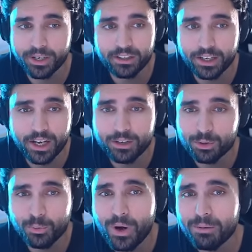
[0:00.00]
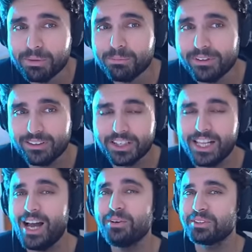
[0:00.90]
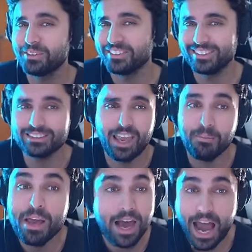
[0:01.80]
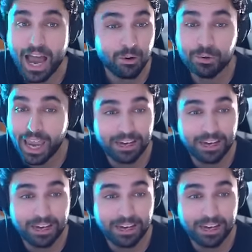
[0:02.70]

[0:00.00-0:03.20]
man. Like, I don't know why people are clowning on this game. I don't